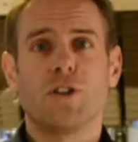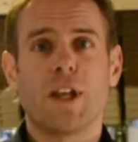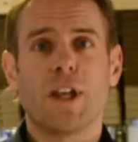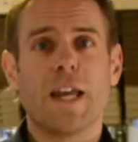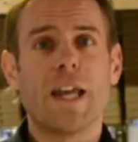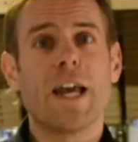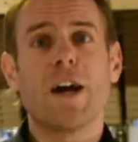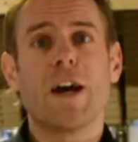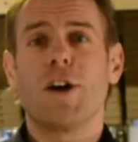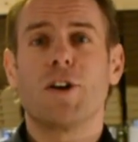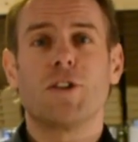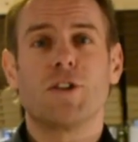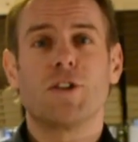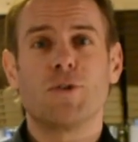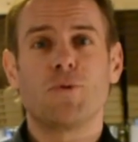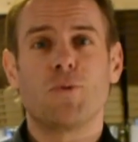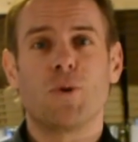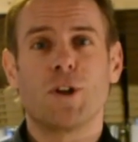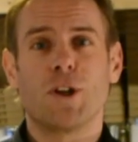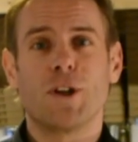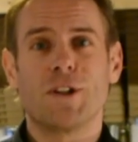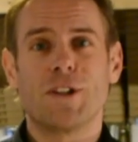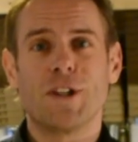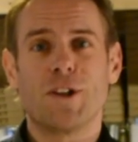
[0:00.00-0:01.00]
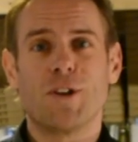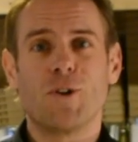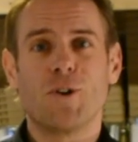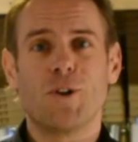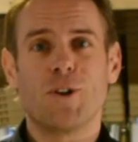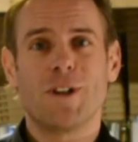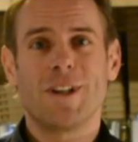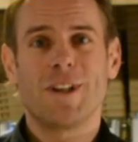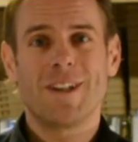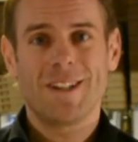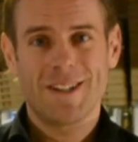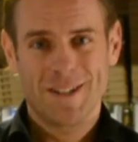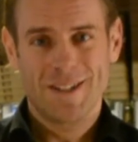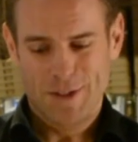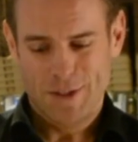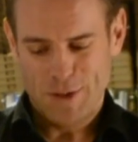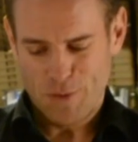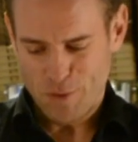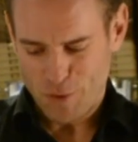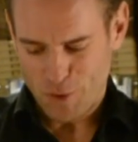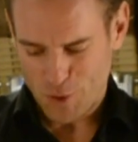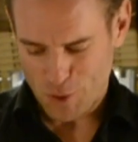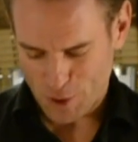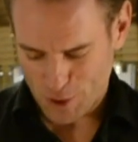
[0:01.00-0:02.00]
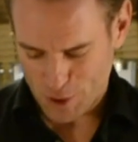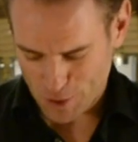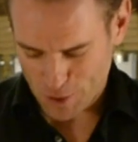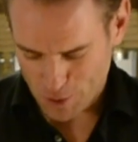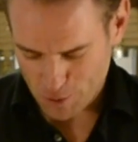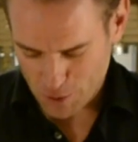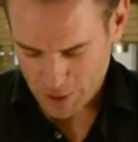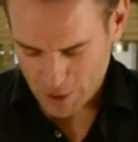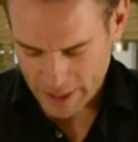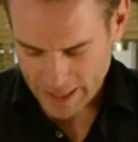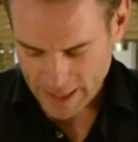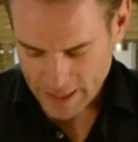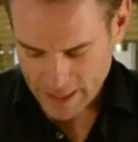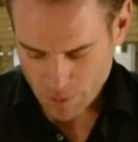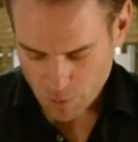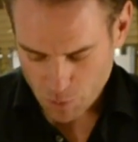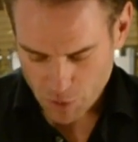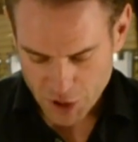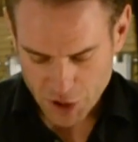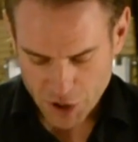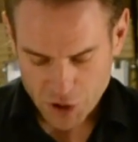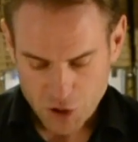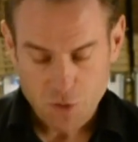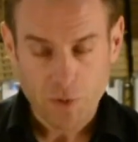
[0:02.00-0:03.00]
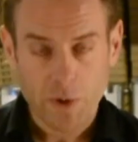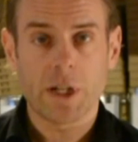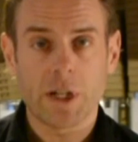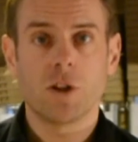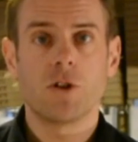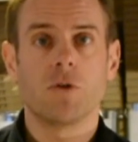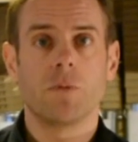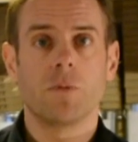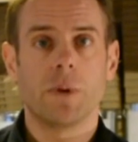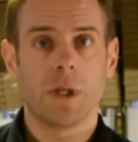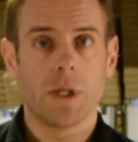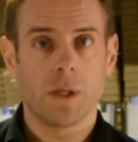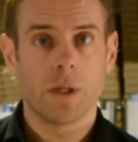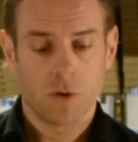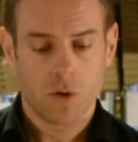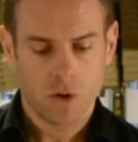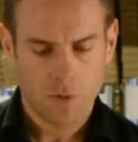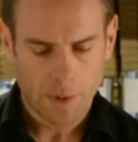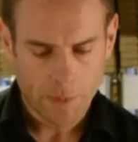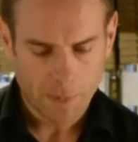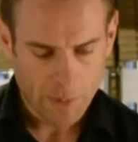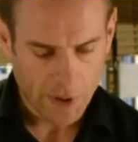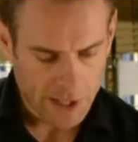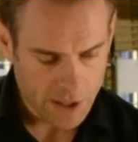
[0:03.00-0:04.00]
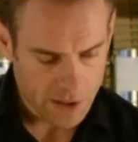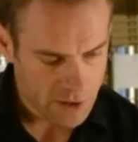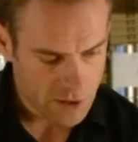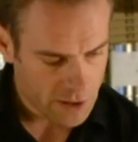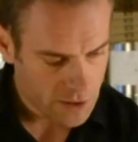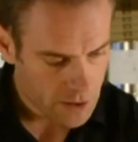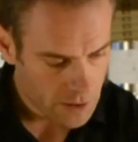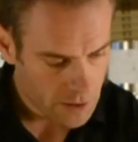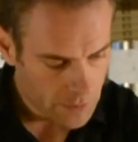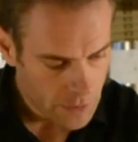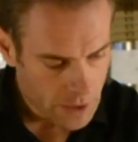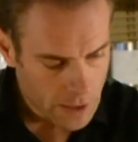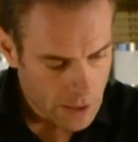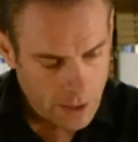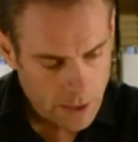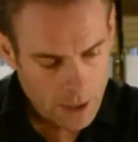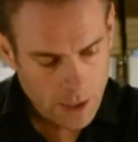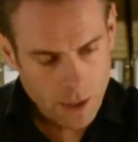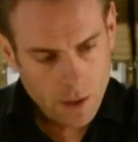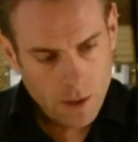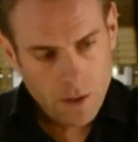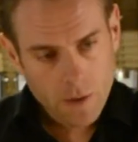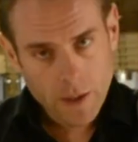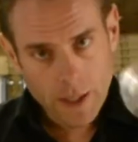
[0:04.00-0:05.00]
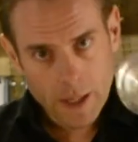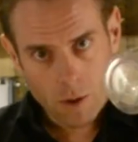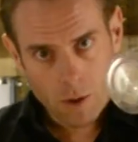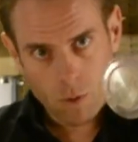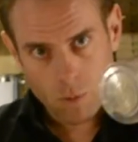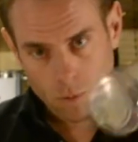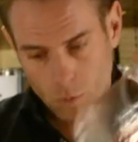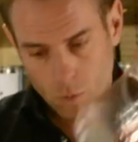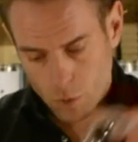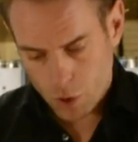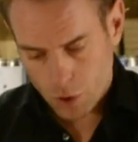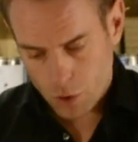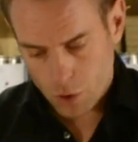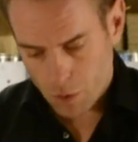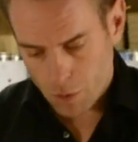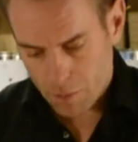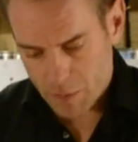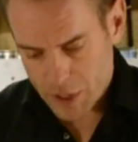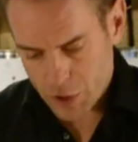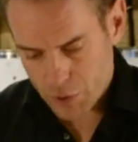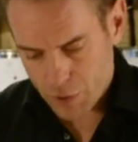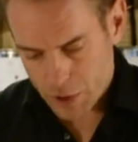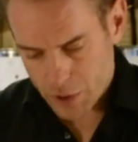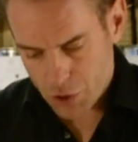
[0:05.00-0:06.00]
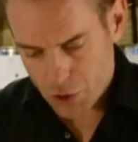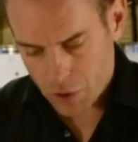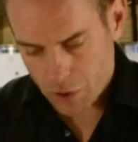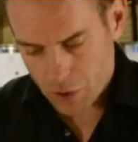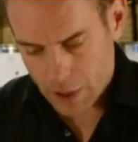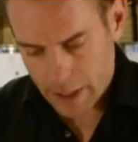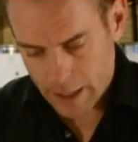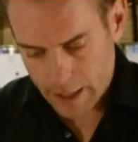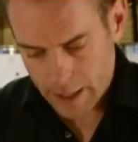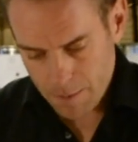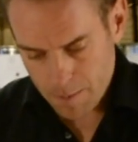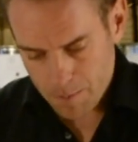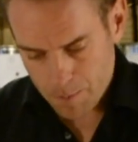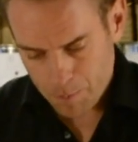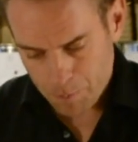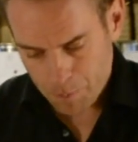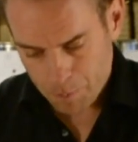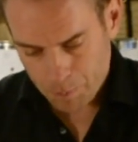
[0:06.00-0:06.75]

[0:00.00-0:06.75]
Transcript: yeah, this is one I did earlier. We've got another one here which is ready to be painted. Now we've got a measuring jug here.